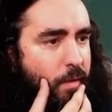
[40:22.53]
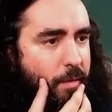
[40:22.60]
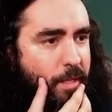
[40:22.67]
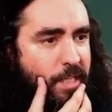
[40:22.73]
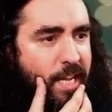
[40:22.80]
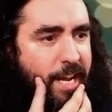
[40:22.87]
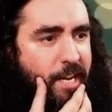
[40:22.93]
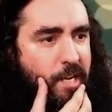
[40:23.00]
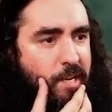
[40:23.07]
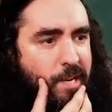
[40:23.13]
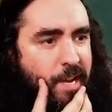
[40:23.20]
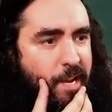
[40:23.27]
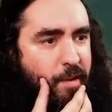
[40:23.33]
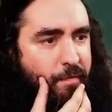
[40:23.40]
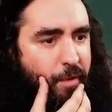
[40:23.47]
This ain't
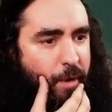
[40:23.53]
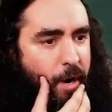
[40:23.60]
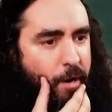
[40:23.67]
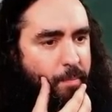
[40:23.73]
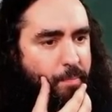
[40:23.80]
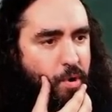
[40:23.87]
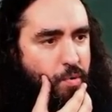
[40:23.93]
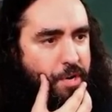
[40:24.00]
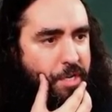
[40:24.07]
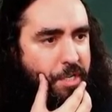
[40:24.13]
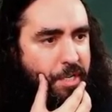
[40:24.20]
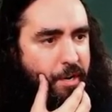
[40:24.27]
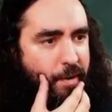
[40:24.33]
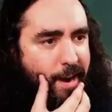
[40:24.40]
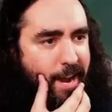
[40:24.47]
looking good for our opponents
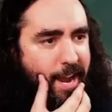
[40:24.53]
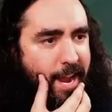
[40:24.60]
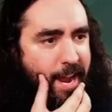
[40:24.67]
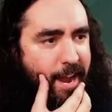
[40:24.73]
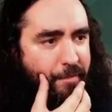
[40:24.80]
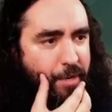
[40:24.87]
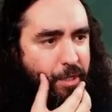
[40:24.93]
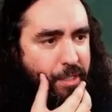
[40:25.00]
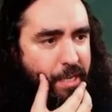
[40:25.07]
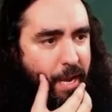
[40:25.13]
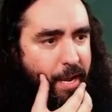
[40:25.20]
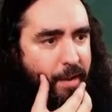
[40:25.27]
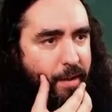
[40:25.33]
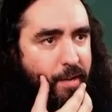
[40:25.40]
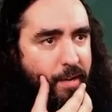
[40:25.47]
here, I have to
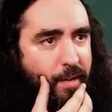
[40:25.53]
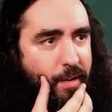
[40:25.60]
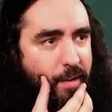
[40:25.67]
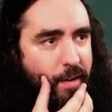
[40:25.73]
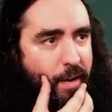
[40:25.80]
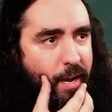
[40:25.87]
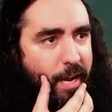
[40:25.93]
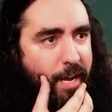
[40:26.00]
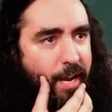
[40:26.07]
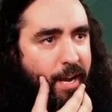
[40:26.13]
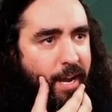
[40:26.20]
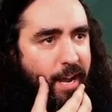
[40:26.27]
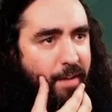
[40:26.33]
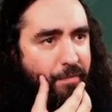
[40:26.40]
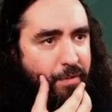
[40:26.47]
say. I
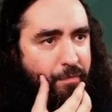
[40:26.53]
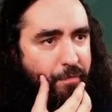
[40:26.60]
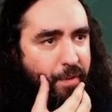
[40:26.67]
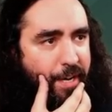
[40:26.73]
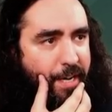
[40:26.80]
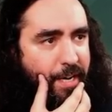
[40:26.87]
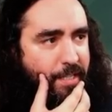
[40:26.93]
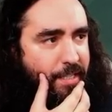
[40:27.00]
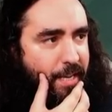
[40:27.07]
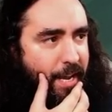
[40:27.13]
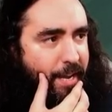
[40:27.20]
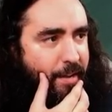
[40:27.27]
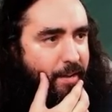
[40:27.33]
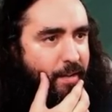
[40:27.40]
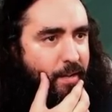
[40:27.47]
have to freaking
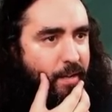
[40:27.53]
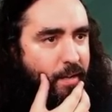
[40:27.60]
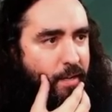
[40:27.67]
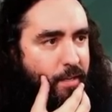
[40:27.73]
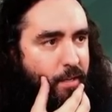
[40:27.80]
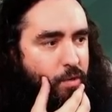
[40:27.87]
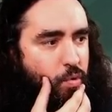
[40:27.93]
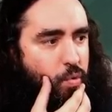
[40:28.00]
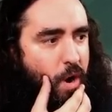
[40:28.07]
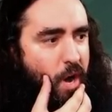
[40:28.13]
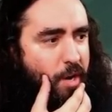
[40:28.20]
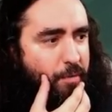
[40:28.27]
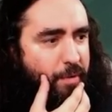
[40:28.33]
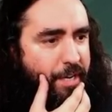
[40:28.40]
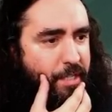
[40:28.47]
say. The
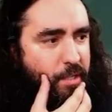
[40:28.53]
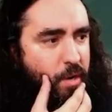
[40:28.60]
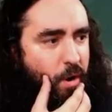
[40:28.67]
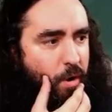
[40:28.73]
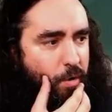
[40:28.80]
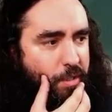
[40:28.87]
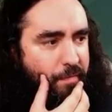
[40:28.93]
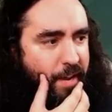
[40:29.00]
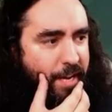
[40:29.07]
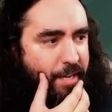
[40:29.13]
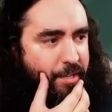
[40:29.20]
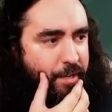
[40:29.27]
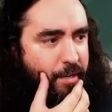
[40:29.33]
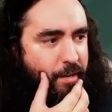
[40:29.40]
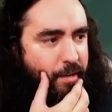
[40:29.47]
Quandrix
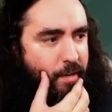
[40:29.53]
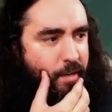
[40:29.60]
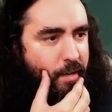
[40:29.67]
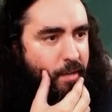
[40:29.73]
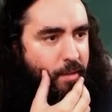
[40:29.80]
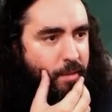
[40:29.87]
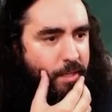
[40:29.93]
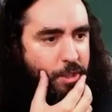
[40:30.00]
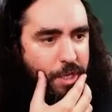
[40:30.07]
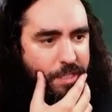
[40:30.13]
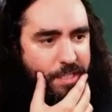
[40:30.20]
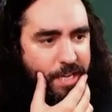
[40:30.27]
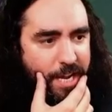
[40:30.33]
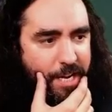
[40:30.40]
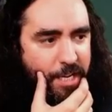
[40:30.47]
Cultivator it
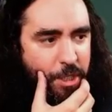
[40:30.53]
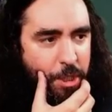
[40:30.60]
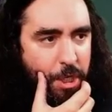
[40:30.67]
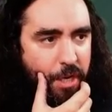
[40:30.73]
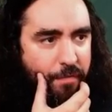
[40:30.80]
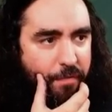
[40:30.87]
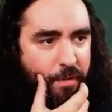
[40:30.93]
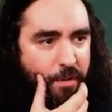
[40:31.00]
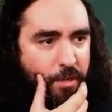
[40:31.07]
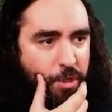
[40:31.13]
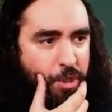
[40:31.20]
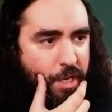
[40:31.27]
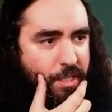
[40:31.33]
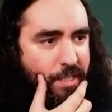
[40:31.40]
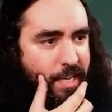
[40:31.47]
just ain't it, Chief.
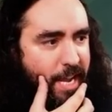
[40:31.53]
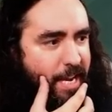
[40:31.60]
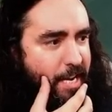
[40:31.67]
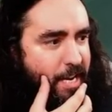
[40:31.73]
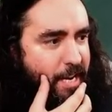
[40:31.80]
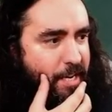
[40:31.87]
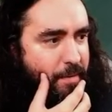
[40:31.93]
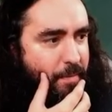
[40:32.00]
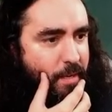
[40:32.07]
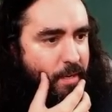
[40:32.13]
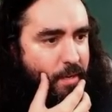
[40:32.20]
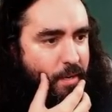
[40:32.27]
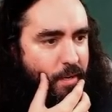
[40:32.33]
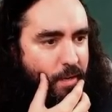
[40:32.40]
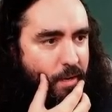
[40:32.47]
Just ain't it.
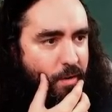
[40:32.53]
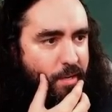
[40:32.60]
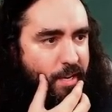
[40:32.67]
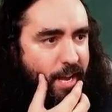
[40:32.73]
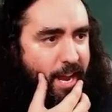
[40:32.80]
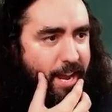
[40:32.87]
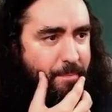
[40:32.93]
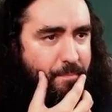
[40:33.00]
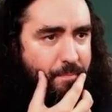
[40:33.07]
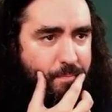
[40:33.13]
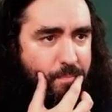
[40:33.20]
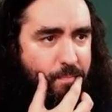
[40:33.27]
Okay?